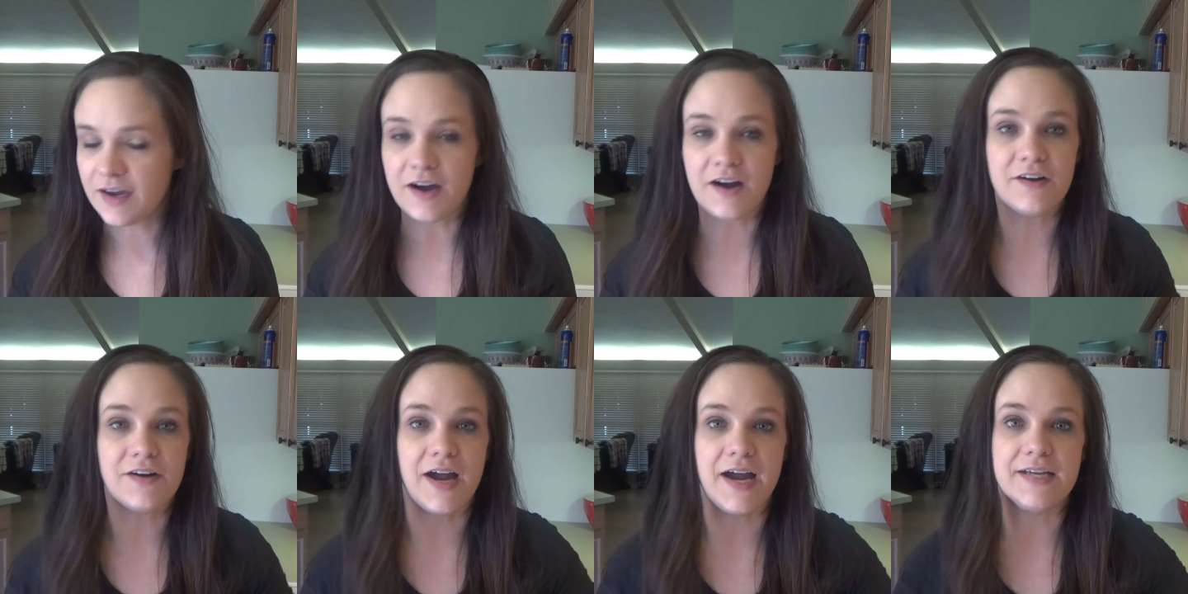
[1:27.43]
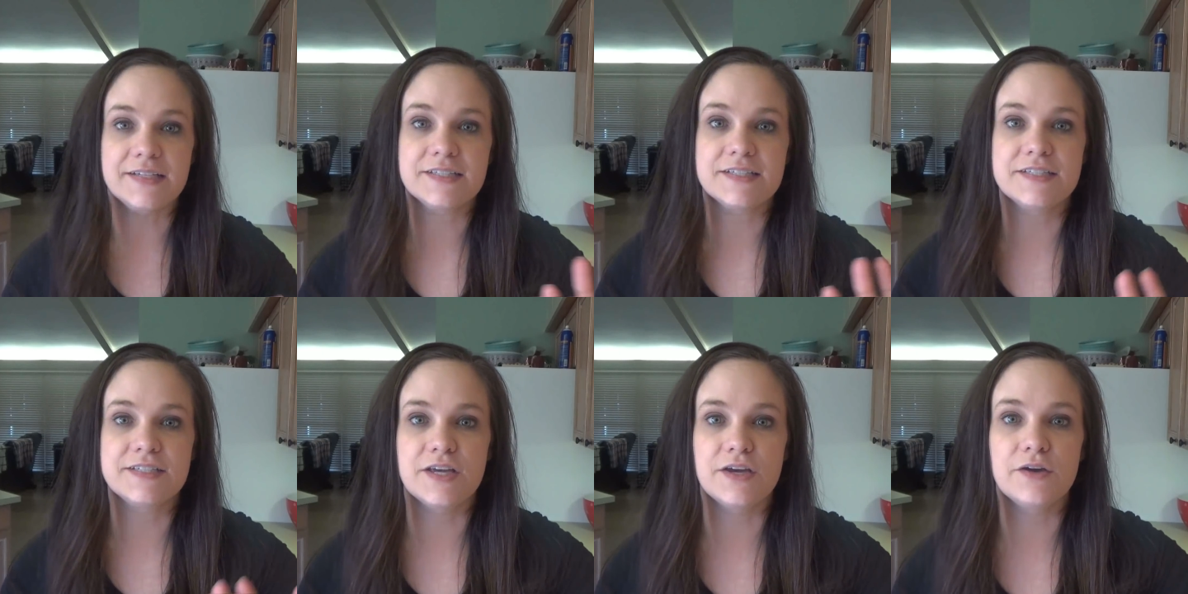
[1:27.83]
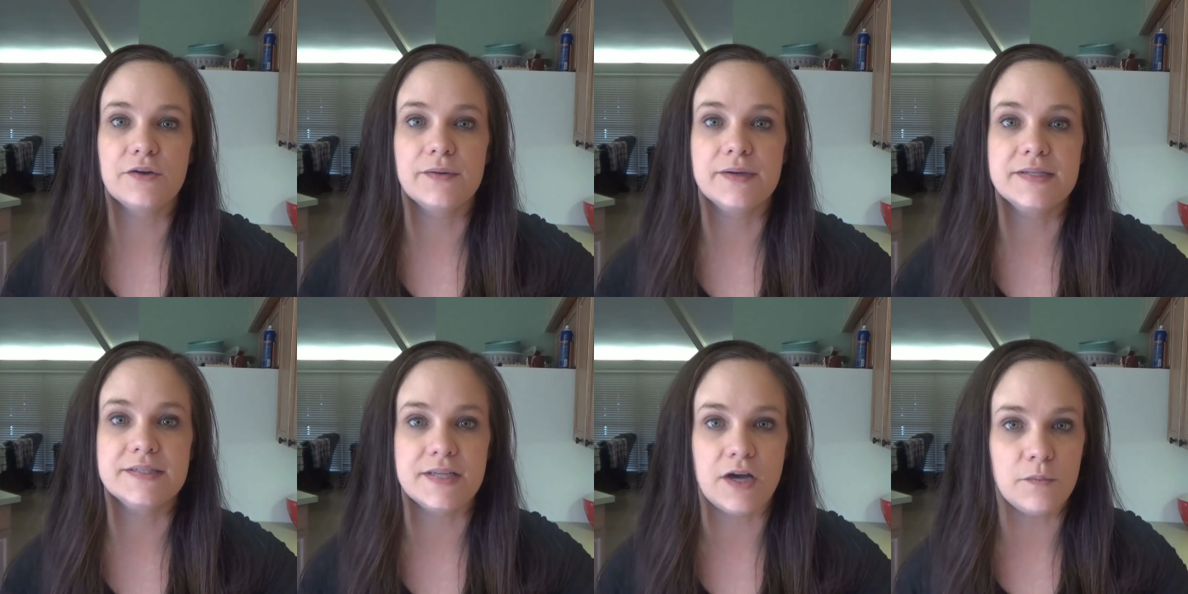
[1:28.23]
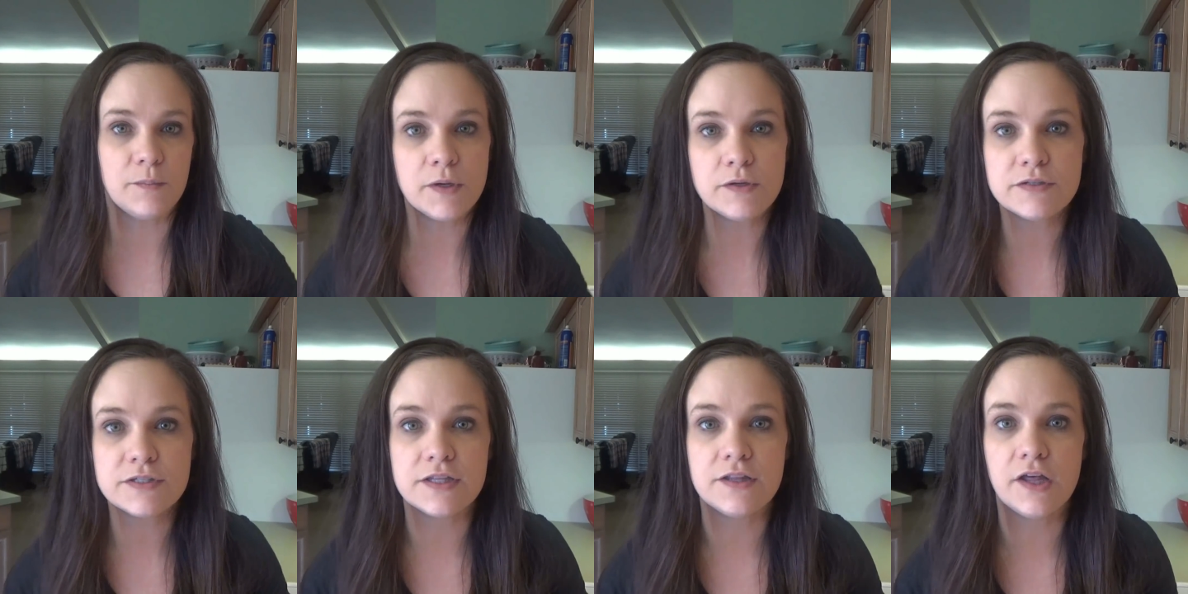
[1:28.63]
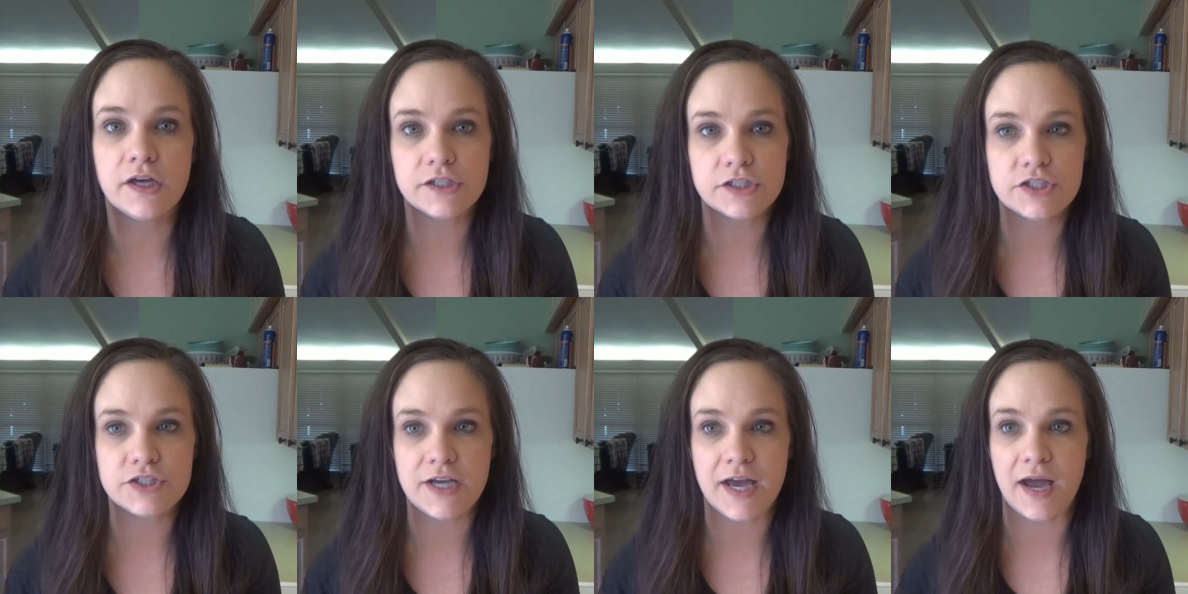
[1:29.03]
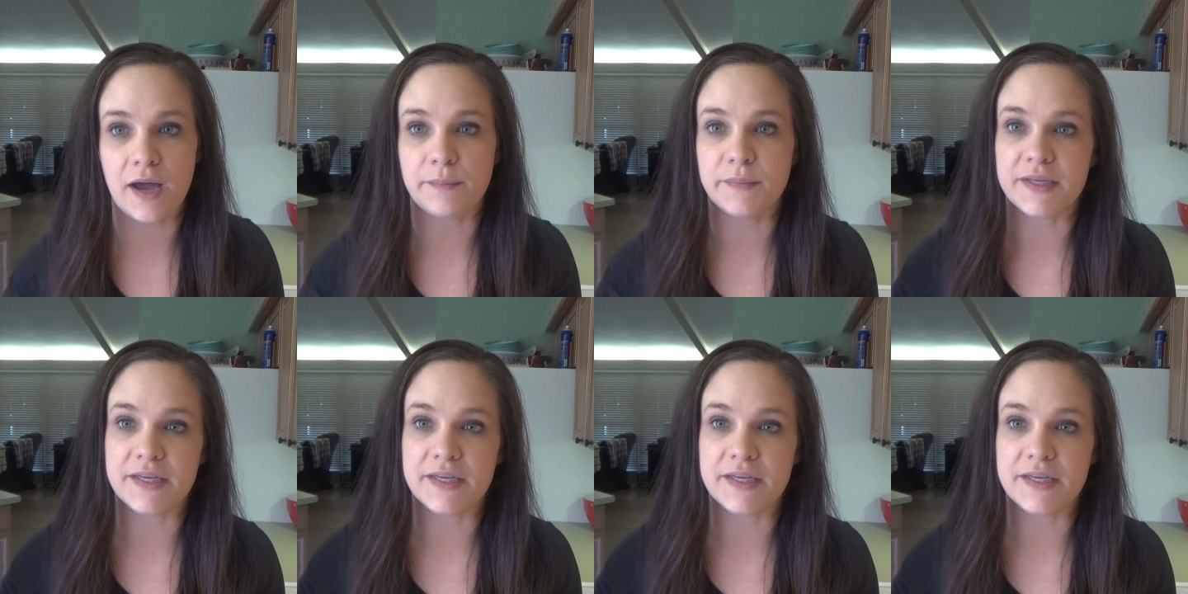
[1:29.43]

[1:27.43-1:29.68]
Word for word: All right, so it is almost lunchtime.